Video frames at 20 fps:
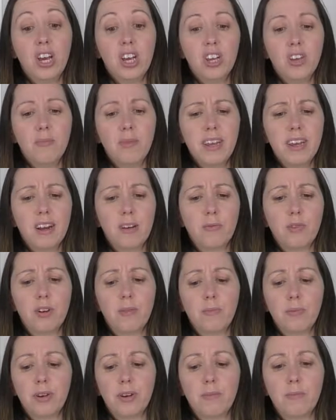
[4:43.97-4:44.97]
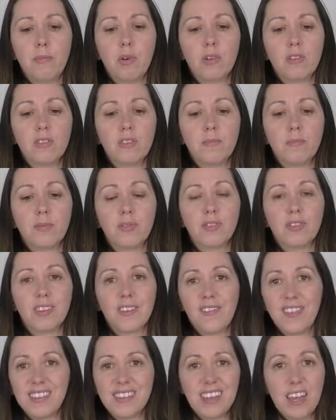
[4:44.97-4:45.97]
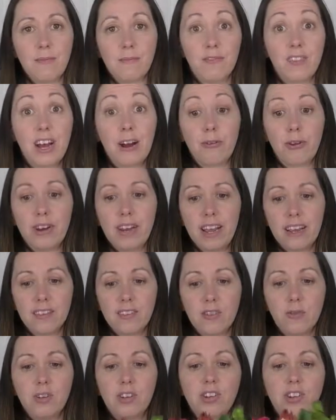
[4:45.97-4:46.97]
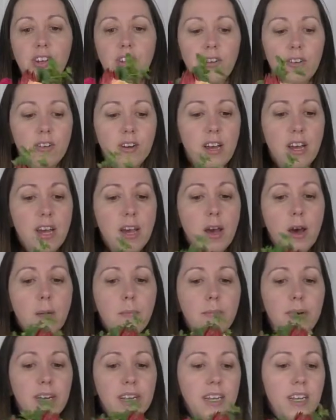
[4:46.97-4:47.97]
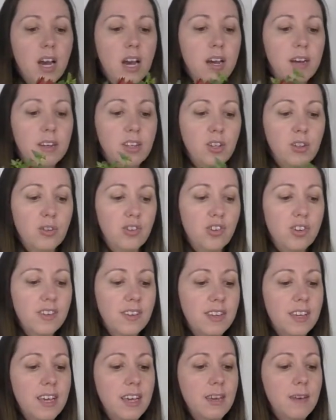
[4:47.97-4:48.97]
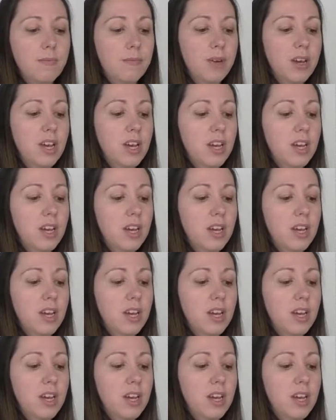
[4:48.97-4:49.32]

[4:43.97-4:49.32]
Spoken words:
You may not want to put multiples of the same flower next to each other, but you'll just keep